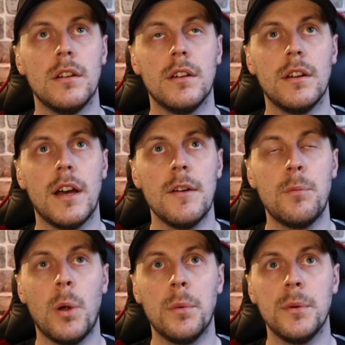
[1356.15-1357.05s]
I've
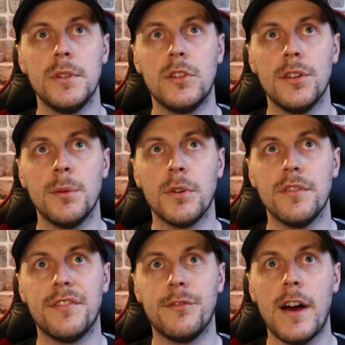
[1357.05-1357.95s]
probably done about
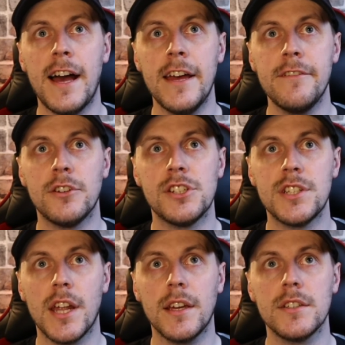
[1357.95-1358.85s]
5 or
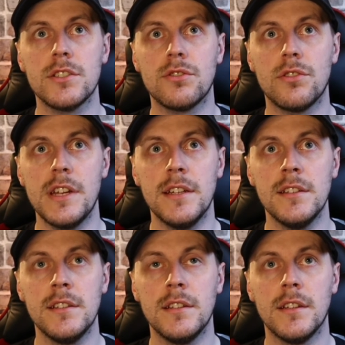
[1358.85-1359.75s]
6
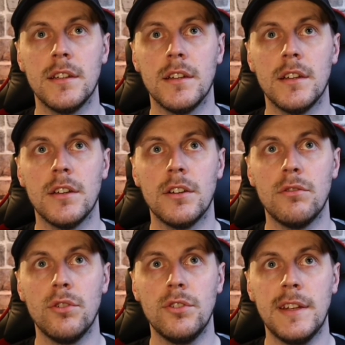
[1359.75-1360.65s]
training
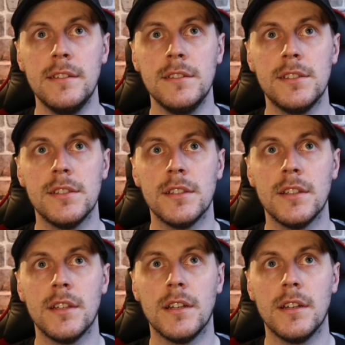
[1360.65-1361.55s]
routines
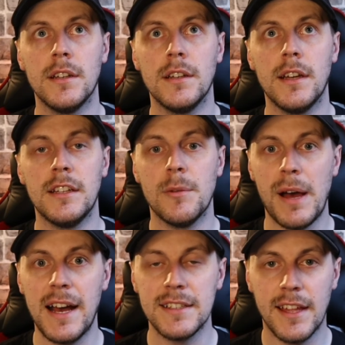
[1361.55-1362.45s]
in the
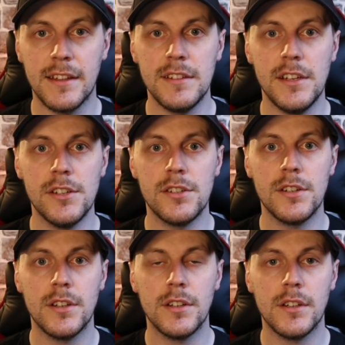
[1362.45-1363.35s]
past 10 years.
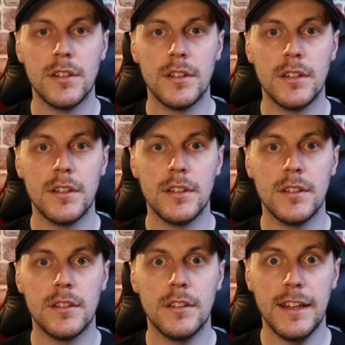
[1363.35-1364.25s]

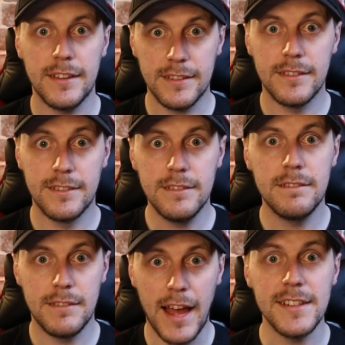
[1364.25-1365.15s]
Like,
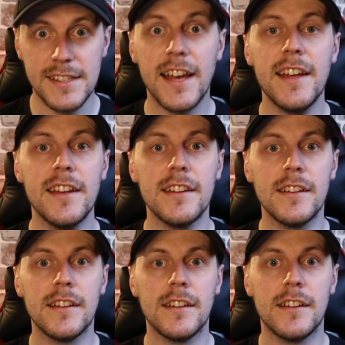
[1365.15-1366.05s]
that's it.
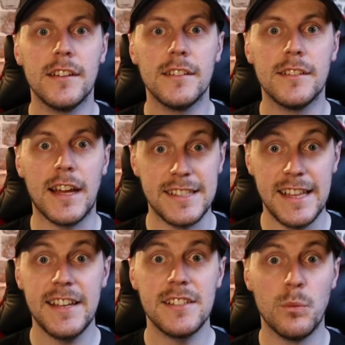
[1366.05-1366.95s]
That's
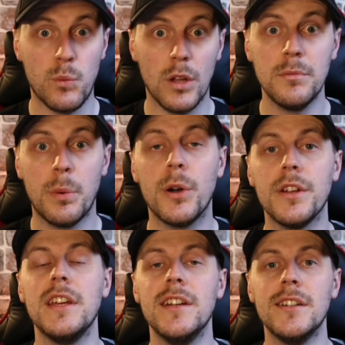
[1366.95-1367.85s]
less than 1 per
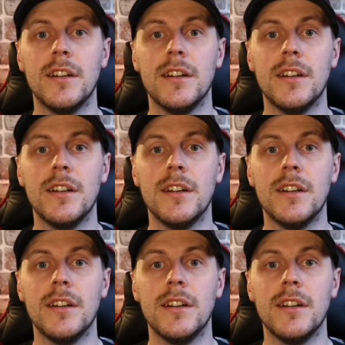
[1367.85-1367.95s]
year.